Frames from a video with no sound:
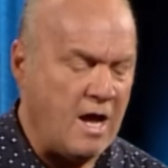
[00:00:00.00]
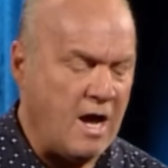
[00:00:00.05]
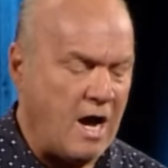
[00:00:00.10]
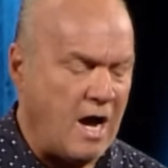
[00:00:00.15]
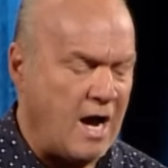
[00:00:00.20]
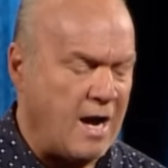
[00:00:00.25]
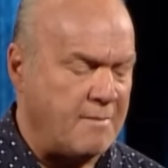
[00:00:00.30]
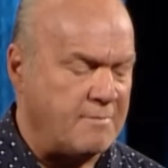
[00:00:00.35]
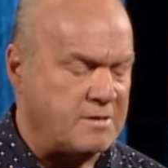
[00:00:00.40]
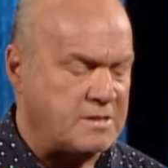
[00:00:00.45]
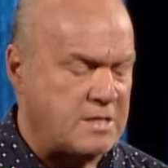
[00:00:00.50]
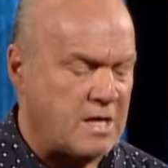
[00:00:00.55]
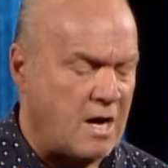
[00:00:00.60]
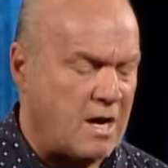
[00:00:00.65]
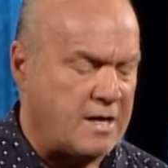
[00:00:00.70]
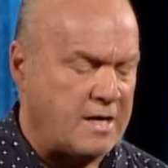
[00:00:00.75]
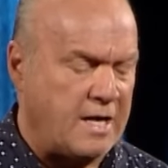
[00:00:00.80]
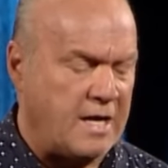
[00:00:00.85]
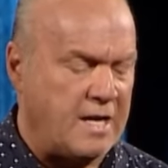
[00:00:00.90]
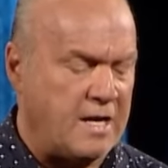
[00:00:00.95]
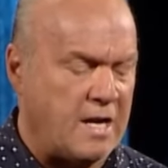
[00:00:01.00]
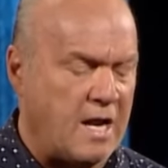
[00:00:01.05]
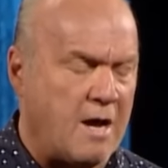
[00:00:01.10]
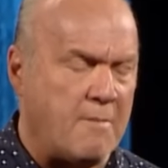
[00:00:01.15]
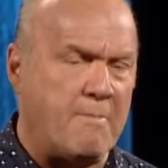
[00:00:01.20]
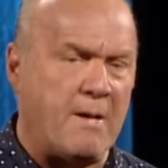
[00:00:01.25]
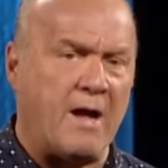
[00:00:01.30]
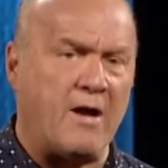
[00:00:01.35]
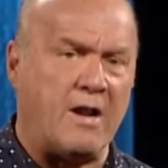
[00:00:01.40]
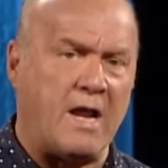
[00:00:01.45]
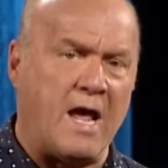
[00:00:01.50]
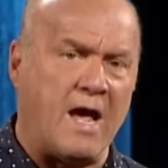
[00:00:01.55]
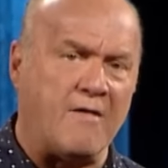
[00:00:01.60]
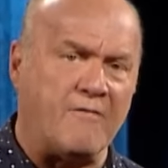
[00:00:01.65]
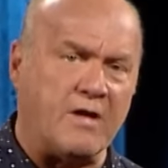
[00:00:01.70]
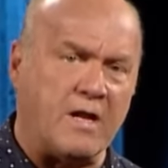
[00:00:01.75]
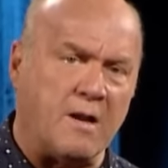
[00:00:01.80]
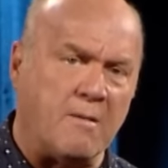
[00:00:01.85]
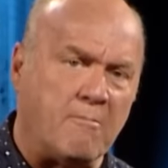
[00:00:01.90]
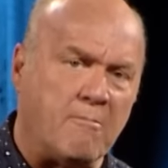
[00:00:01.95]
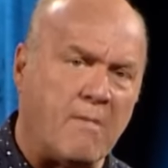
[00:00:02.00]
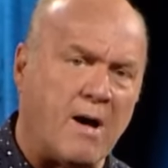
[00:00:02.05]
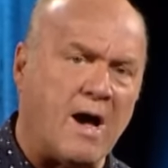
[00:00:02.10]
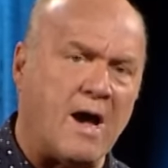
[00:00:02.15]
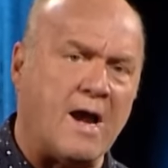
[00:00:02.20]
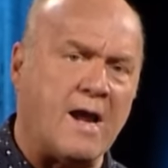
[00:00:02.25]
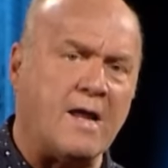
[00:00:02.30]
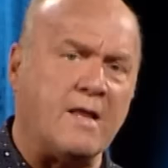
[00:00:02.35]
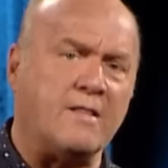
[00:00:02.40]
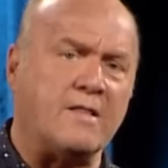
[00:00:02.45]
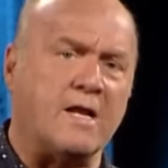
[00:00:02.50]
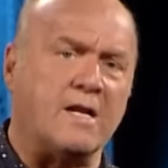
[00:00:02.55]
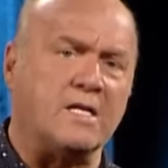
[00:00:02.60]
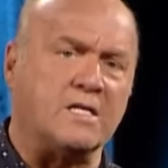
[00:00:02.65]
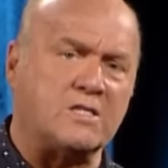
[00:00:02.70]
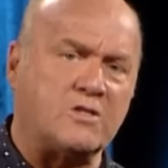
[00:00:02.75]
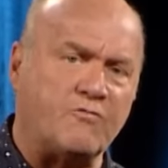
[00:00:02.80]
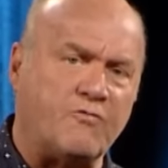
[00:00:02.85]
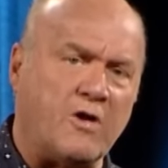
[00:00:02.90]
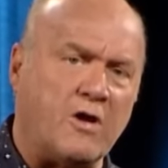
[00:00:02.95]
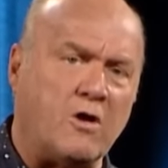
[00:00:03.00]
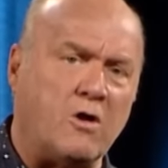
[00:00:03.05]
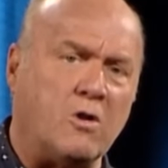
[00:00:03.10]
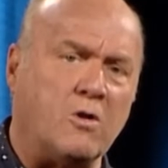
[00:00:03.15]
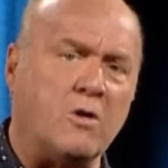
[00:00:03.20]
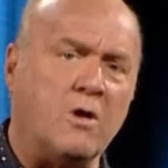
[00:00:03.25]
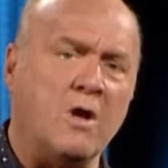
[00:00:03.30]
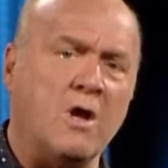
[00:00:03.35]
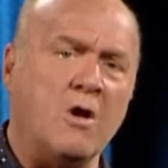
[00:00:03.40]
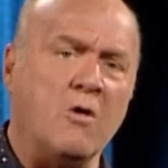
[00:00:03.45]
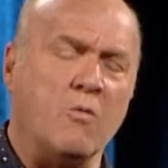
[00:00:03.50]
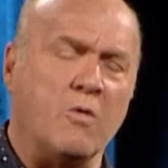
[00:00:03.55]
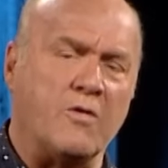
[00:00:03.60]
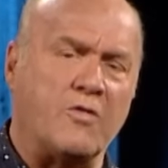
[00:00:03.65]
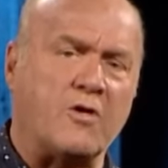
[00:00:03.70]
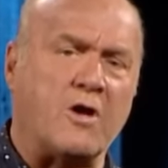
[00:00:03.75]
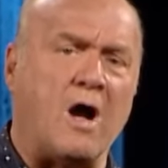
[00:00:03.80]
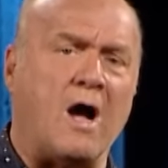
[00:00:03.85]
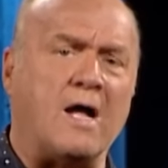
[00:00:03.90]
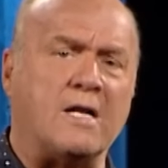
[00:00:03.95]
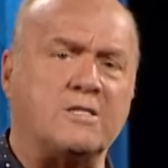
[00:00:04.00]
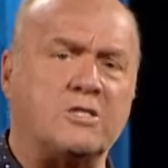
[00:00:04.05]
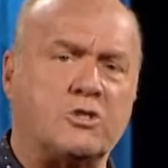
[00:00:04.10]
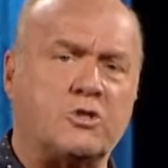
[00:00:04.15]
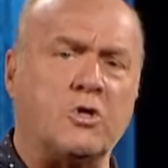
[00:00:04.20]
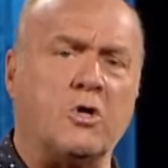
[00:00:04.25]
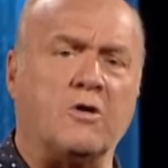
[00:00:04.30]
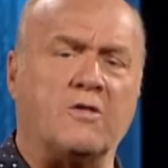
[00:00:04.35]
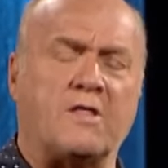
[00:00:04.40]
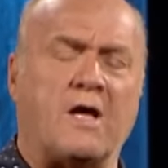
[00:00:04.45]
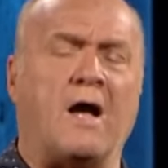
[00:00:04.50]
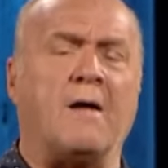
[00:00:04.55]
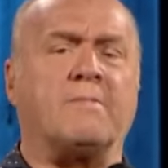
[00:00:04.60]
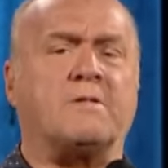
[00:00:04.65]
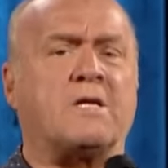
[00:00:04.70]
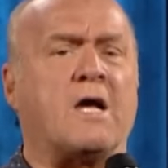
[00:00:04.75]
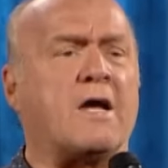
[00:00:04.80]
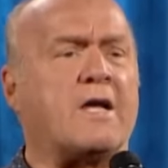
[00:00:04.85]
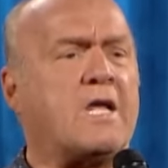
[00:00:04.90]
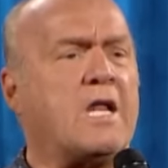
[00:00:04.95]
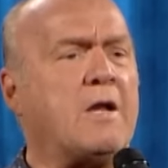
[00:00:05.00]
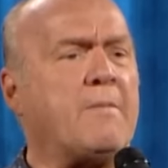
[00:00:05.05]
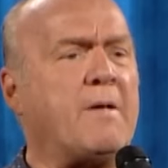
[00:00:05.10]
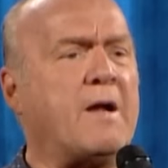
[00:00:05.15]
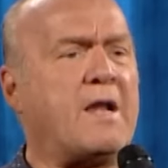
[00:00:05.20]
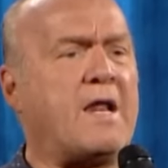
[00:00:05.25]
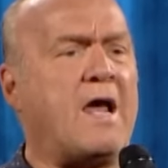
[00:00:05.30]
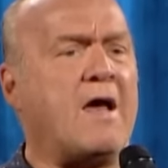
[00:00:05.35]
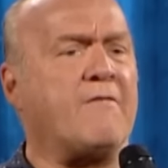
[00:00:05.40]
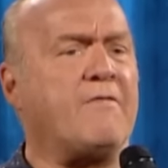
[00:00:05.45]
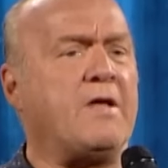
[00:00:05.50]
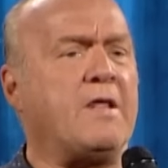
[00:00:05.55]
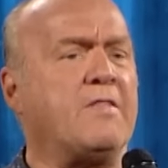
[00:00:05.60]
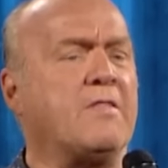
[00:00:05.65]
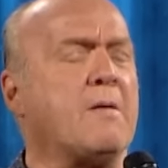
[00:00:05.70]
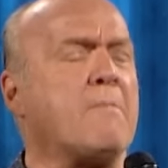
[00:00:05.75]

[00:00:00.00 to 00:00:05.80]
I'm talking about having a mind that is filled with God's truth. I'm talking about having the